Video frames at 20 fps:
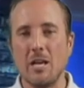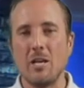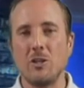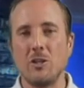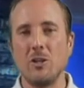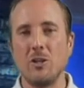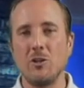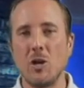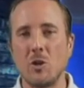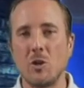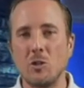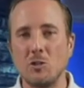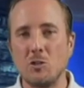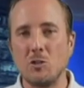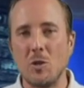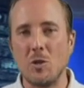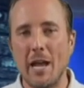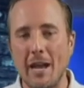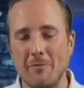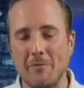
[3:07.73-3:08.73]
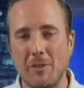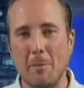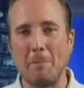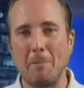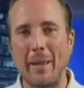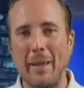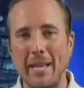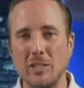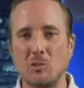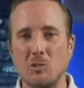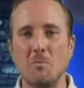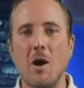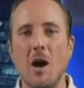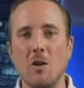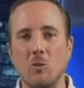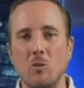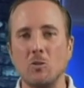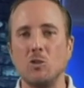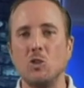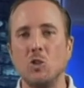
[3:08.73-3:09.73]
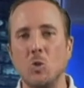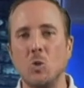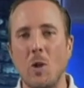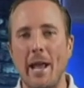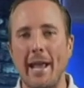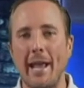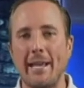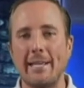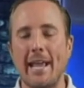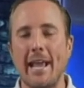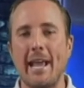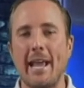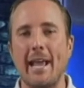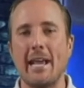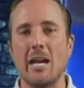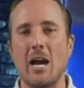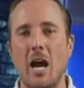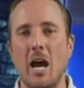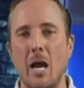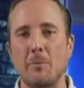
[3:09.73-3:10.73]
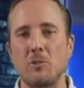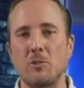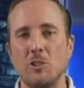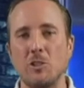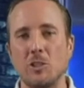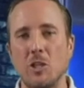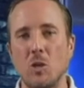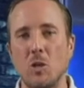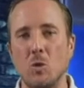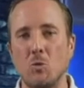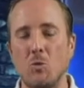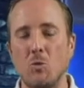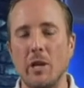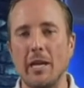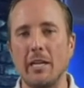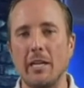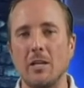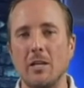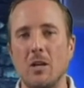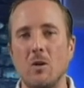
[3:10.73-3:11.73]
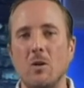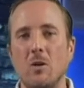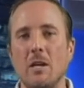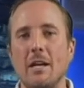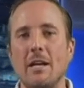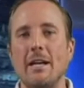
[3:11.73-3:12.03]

you notice you have the base model UAA option code radio.